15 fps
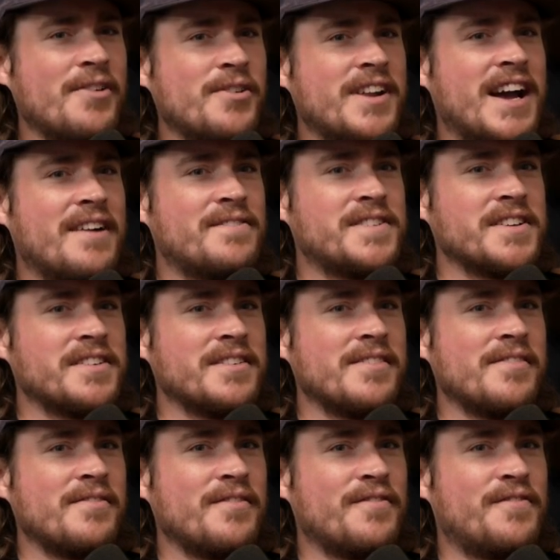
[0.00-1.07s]
would have
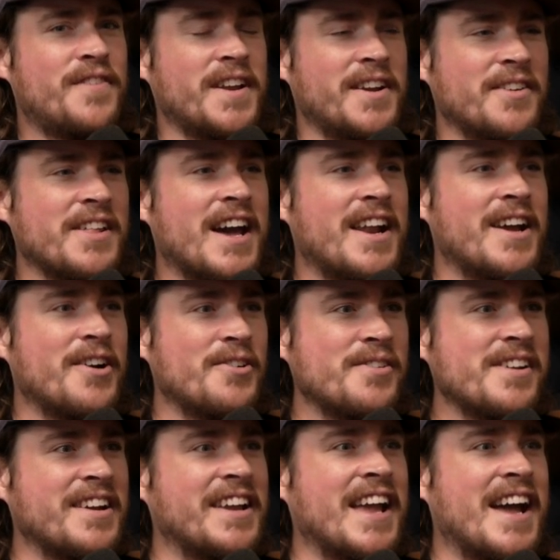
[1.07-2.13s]
to figure that
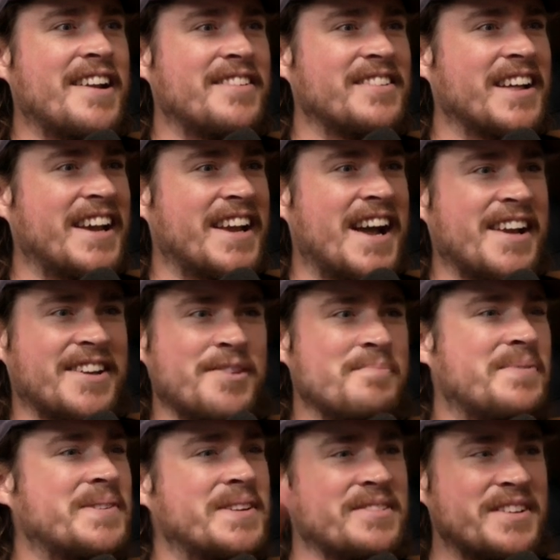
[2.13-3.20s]
out again. Like, I
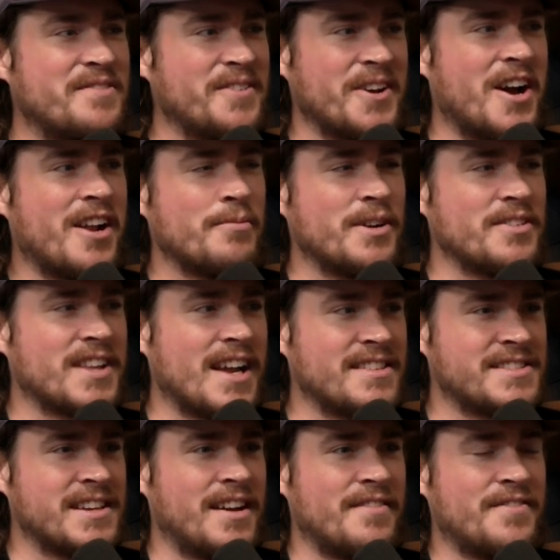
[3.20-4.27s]
completely forgot about that
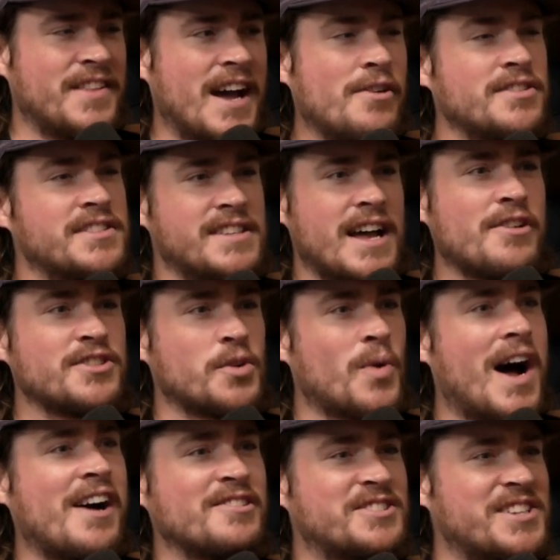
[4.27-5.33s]
stuff. That was a
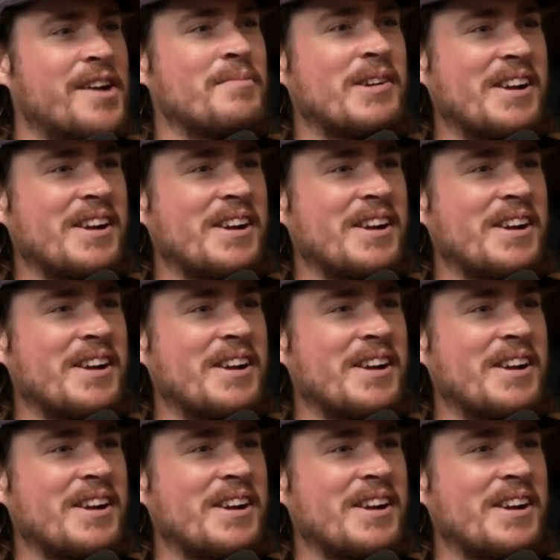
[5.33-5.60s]
wild summer.